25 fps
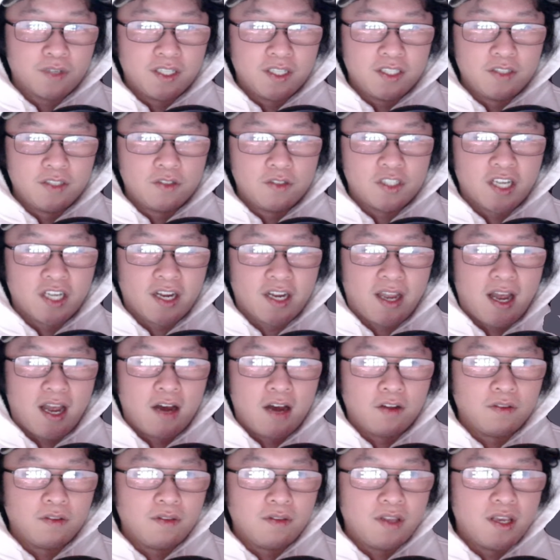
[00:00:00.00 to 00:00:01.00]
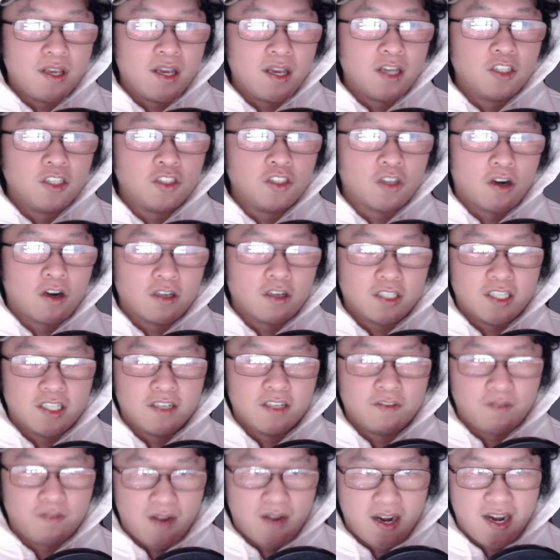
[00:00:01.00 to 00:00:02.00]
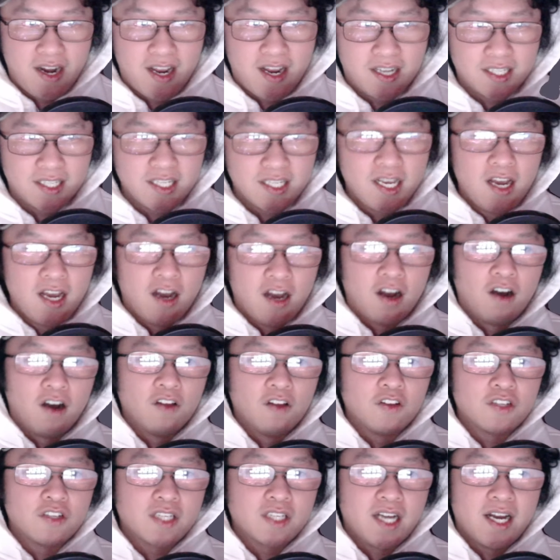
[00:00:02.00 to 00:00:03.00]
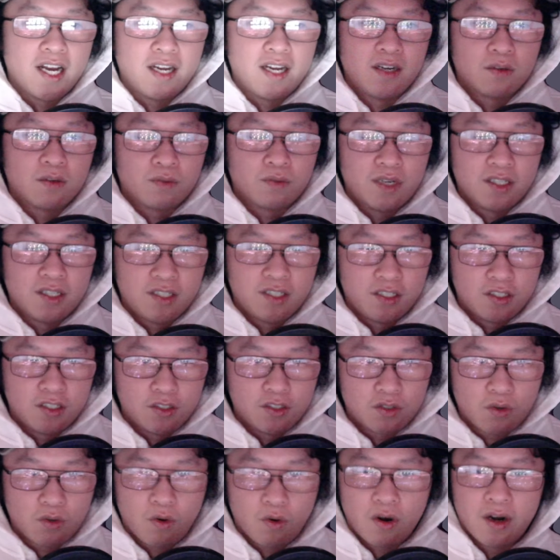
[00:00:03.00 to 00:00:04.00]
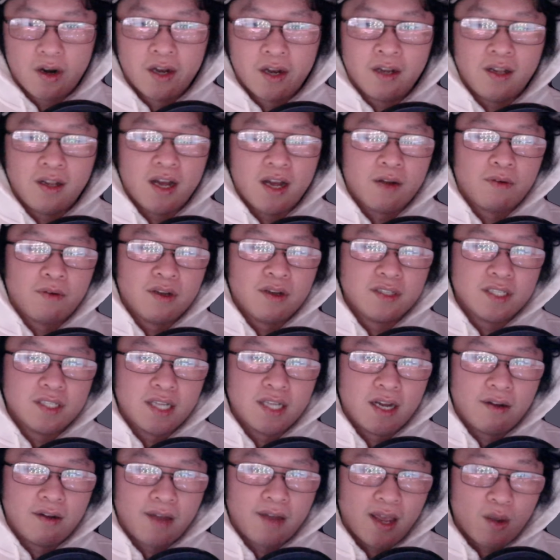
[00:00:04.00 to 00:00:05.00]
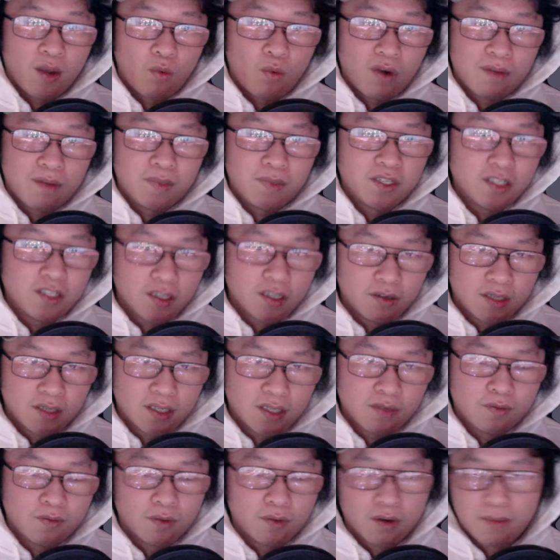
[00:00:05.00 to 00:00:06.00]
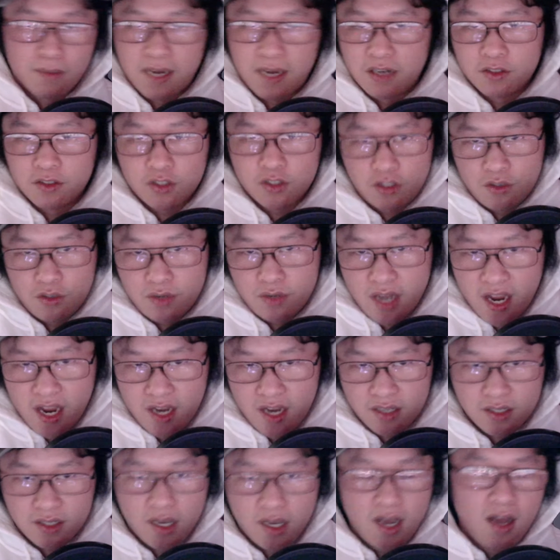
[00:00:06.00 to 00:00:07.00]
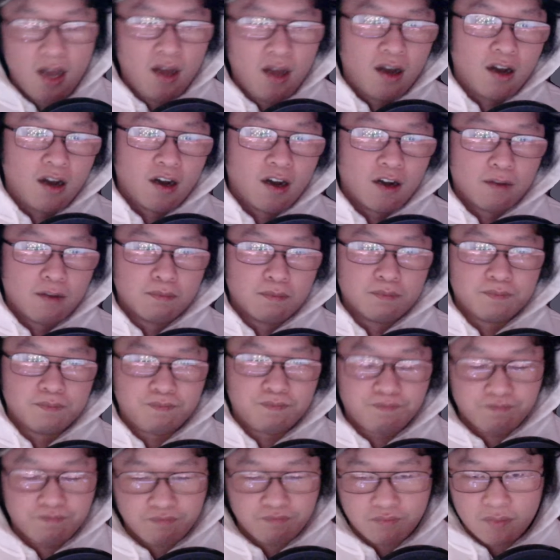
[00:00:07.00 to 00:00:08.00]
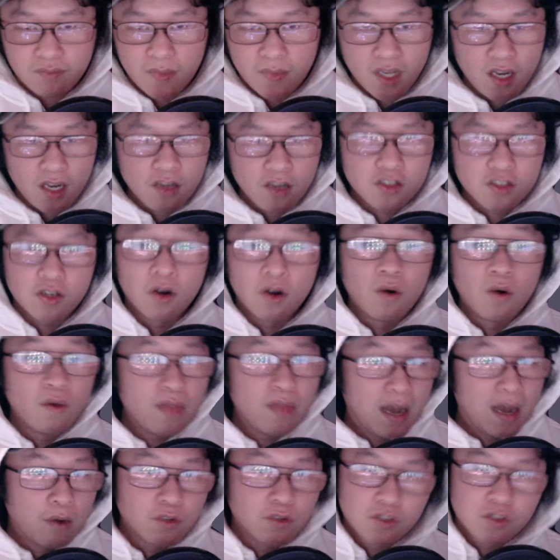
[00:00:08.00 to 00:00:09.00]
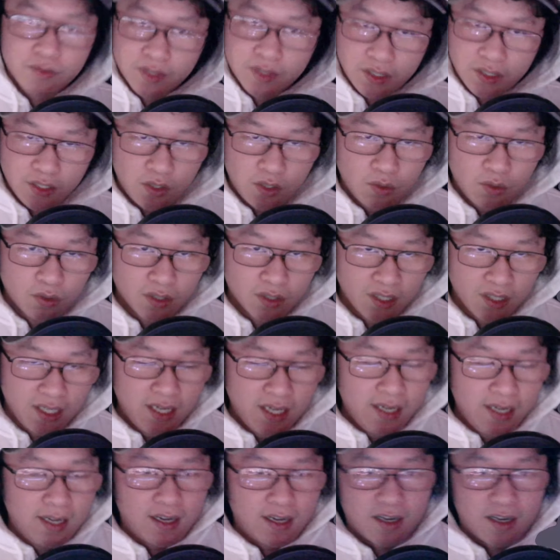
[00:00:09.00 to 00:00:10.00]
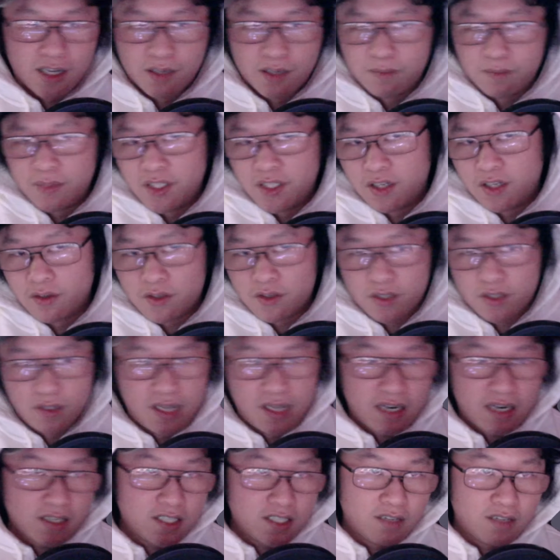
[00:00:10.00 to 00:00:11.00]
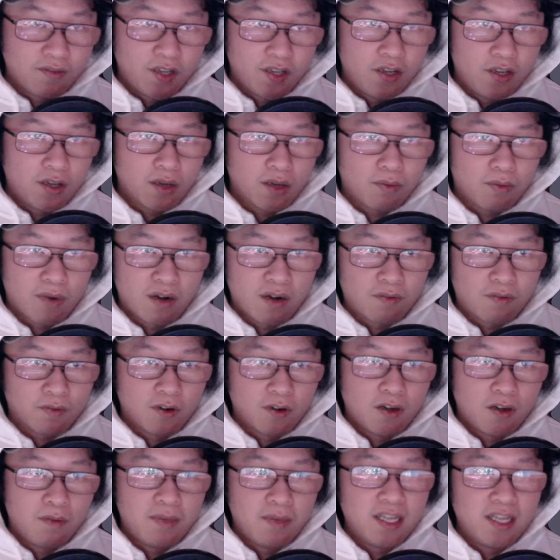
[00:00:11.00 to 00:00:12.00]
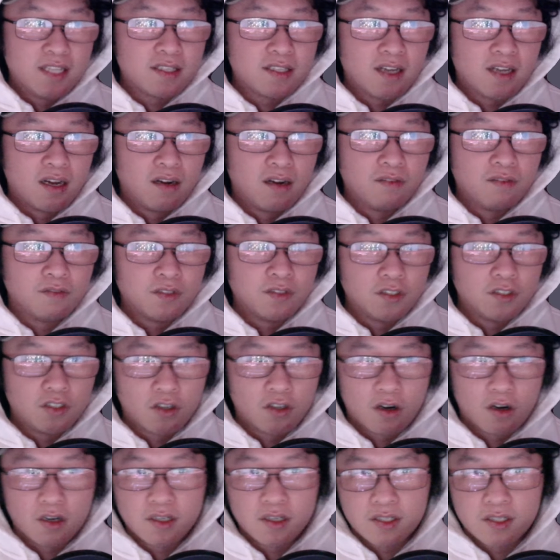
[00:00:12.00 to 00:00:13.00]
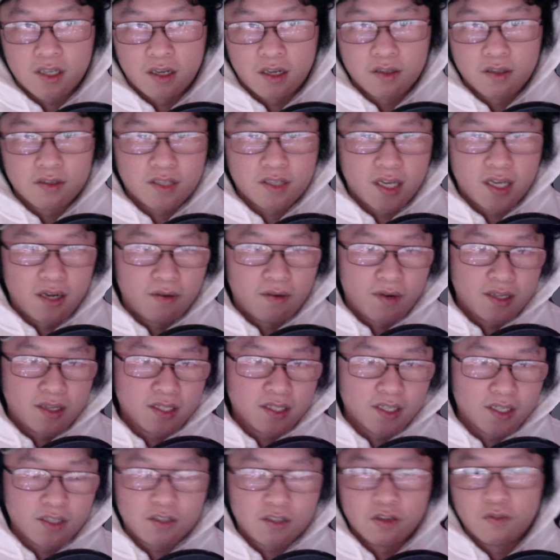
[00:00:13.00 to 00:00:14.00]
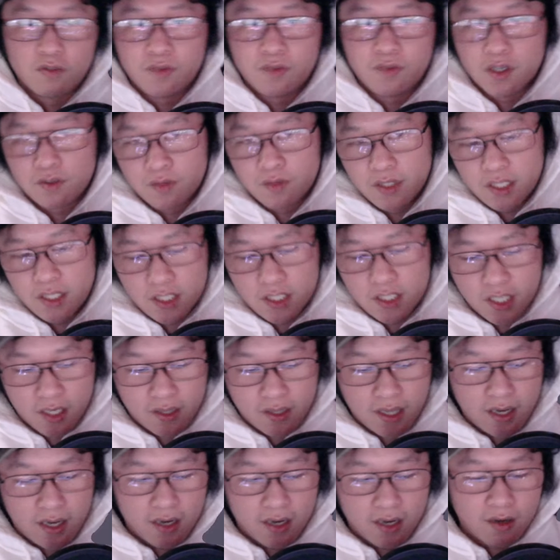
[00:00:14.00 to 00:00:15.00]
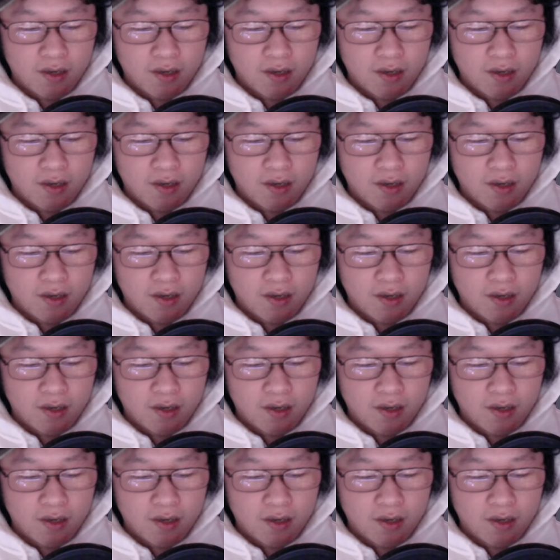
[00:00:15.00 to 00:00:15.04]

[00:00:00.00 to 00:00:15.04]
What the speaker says: to check out the Jarta Finance Otherside renting tutorial. I rented out a weapon Kota for about 2 days. So that was really cool. There's a lot of stuff that you can rent from inside of Jarta's Otherside renting. So feel free to check that out